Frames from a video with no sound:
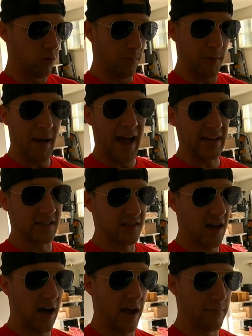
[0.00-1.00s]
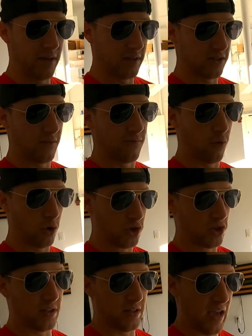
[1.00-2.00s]
will be back in time because
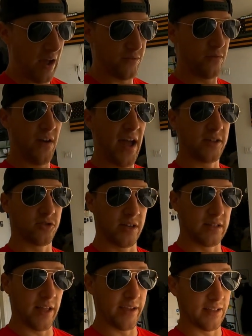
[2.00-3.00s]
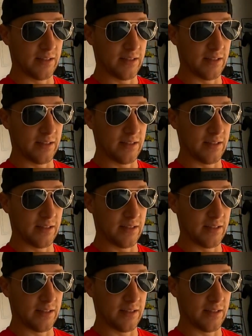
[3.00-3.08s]
unfortunately you have to factor in like